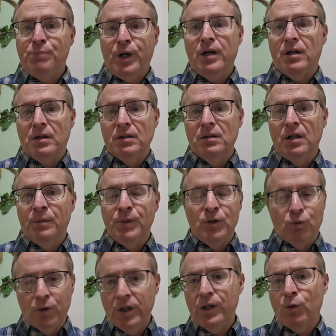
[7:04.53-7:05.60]
and butter. I
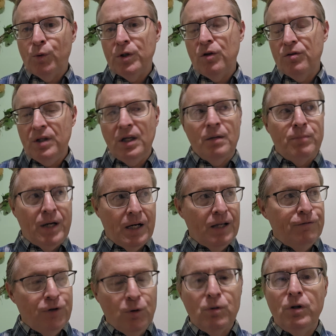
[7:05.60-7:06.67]
mean, really, when you think about
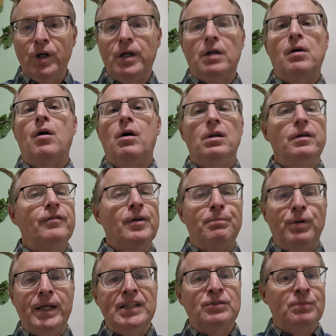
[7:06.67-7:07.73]
it, if you look at all of the
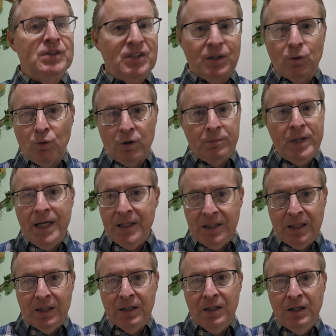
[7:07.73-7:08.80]
placements that we're
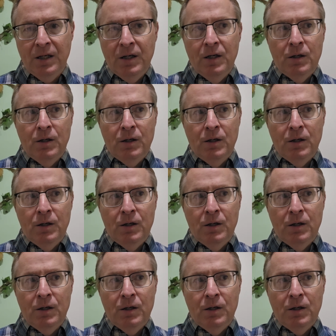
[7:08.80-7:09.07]
making,